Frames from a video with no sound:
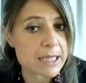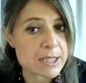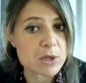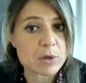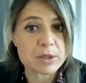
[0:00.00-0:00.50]

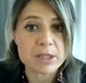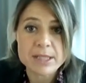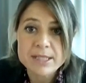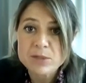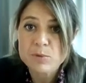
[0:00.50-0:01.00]
And so
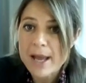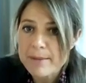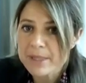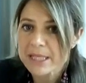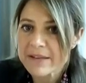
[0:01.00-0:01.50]
this is why
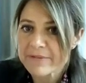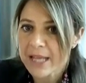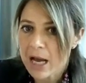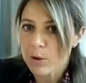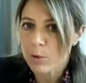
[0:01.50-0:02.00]
I believe
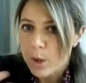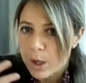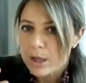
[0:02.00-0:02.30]
now